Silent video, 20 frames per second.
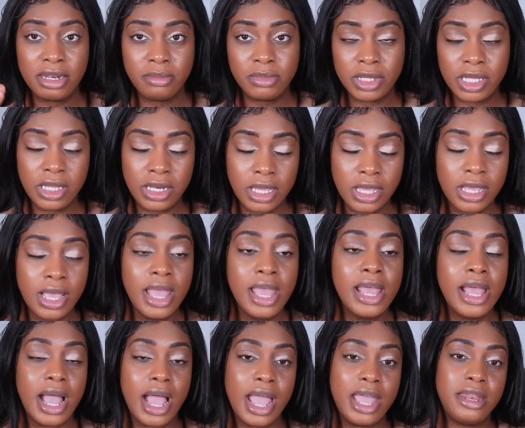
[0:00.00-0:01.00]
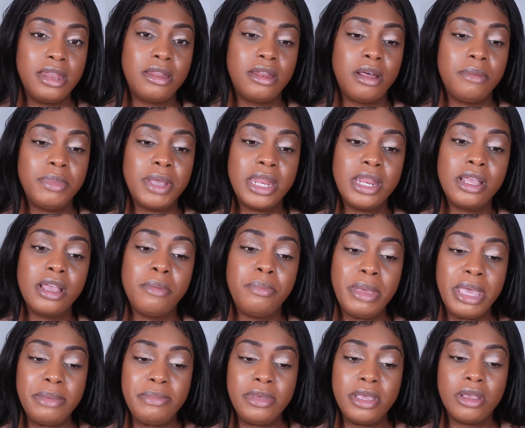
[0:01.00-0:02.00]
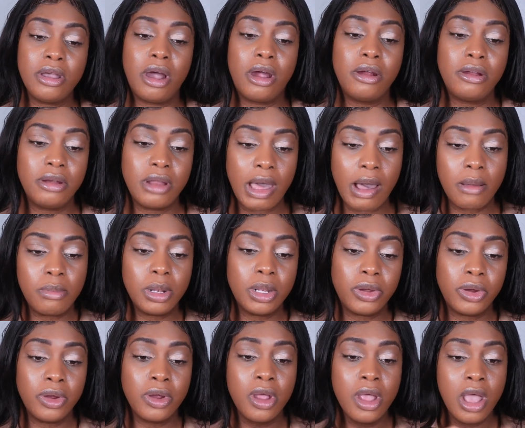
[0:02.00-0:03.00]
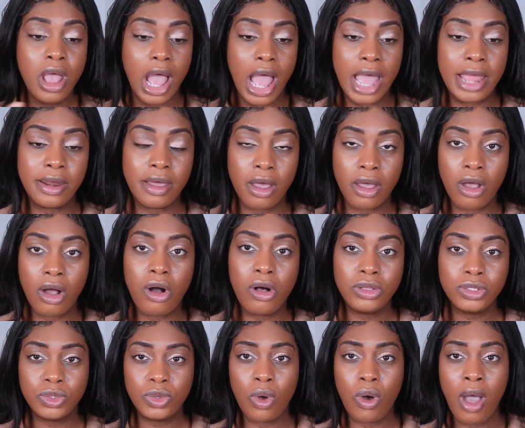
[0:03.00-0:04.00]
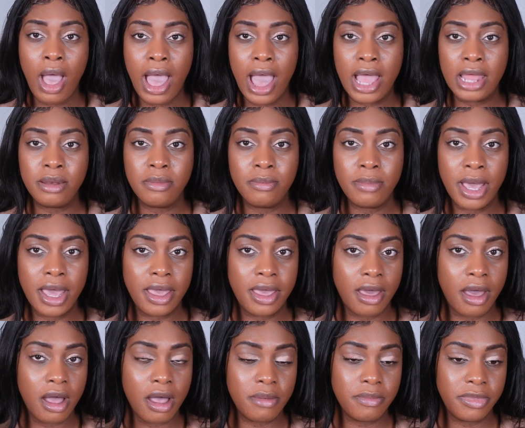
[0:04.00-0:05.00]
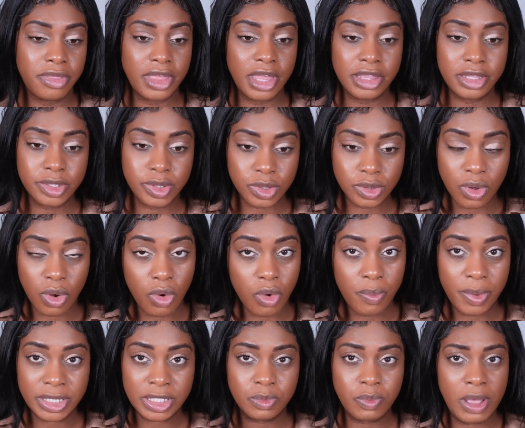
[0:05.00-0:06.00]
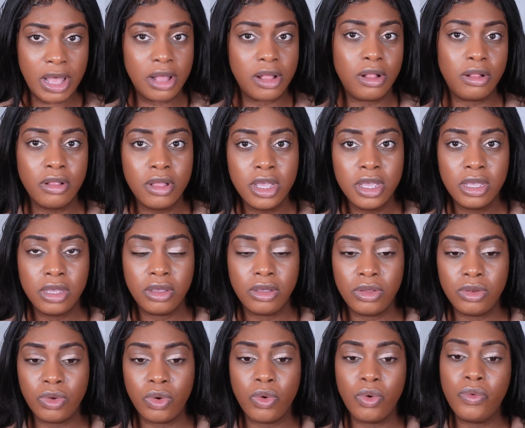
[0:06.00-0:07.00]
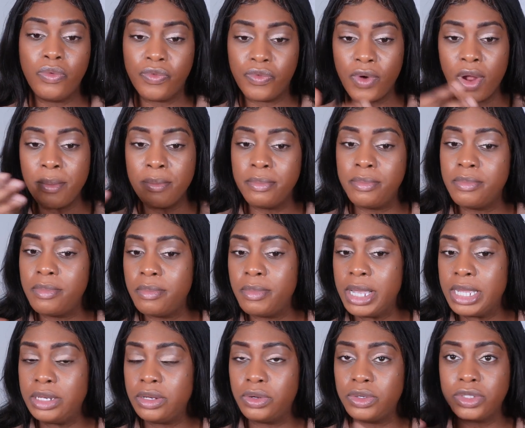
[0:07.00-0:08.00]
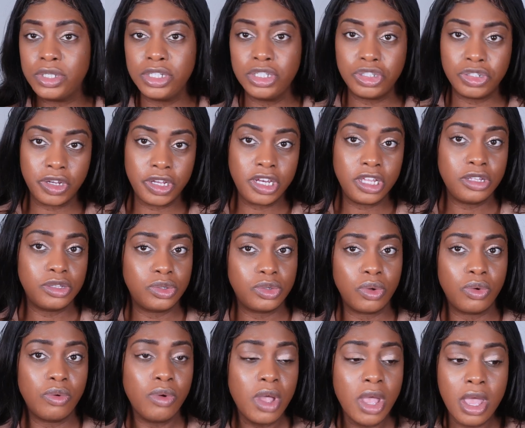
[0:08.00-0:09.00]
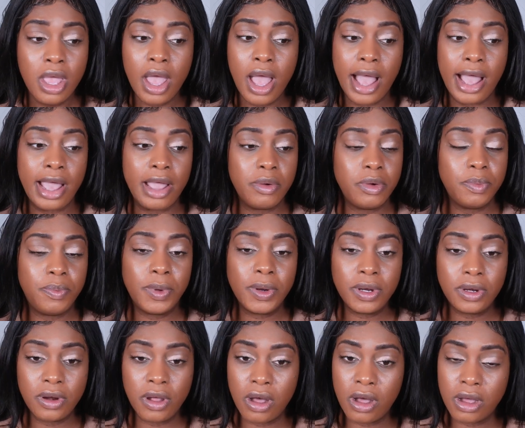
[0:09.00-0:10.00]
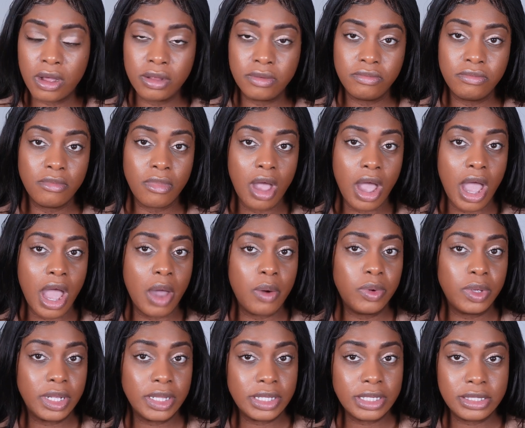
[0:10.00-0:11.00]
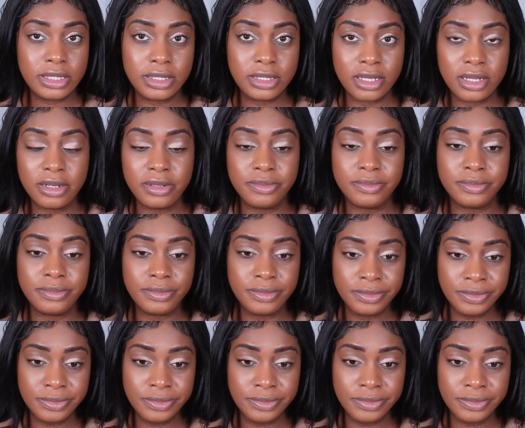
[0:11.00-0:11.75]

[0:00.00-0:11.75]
the bleeding, I ended up getting a baby heart doubler, and I also had my stethoscope as well, from my nursing training. So I would put it on, I would listen,